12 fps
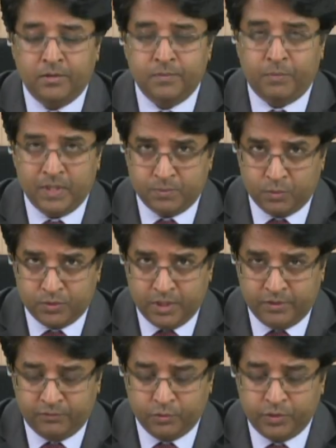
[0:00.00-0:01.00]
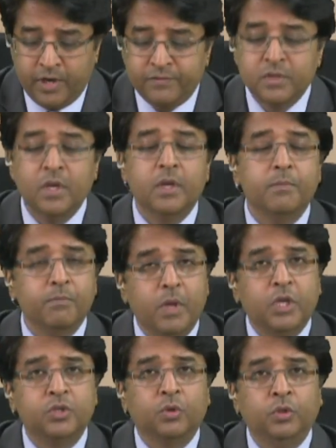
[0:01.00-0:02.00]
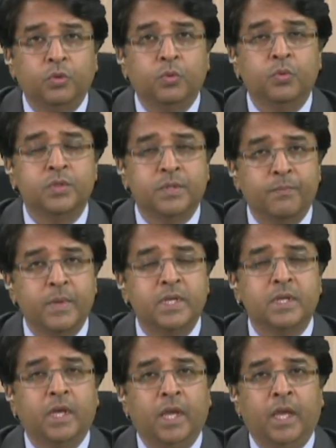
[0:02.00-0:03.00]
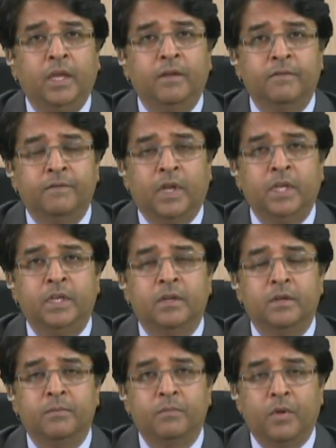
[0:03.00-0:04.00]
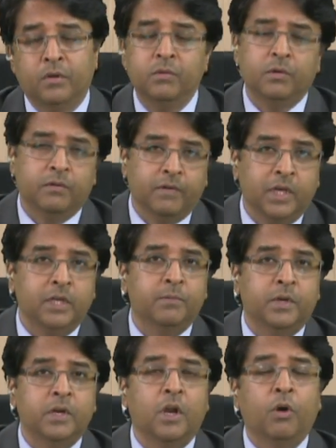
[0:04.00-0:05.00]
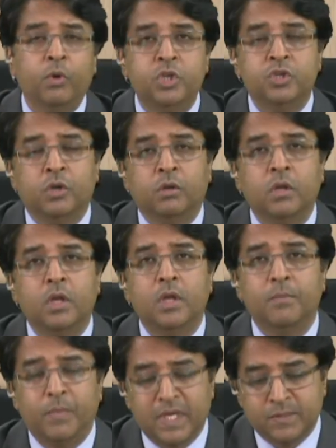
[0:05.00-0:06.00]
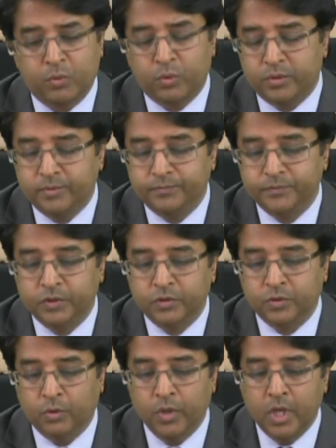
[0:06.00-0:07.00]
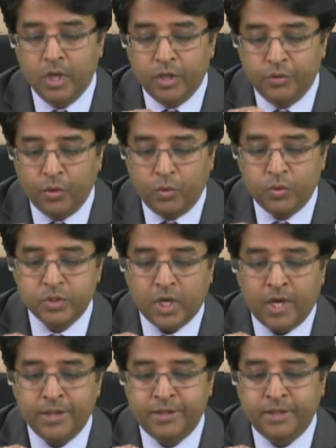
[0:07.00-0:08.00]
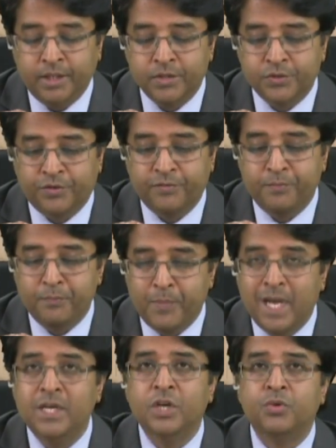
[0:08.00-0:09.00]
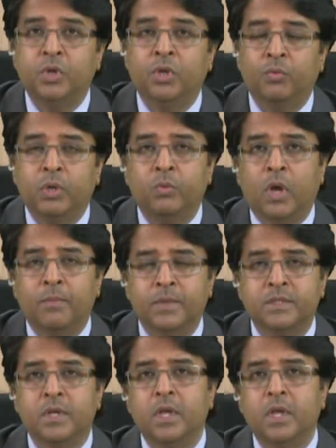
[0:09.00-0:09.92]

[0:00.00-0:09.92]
passport size photographs, make sure you submit a valid, not a valid, but an original passport. So those are the sort of mandatory requirements.